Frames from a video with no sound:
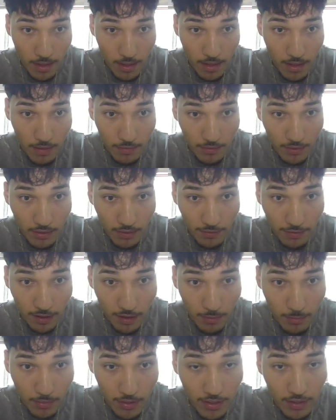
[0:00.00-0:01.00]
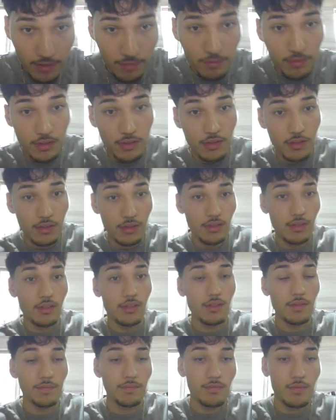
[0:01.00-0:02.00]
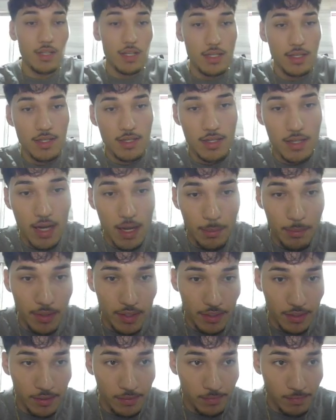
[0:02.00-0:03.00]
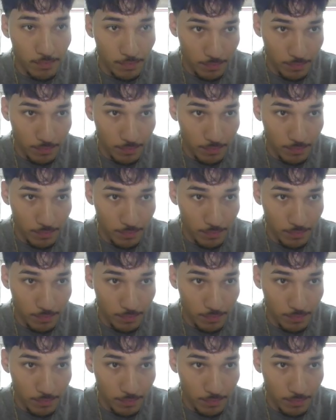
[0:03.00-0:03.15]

If this 5-minute inverses, then I'm in.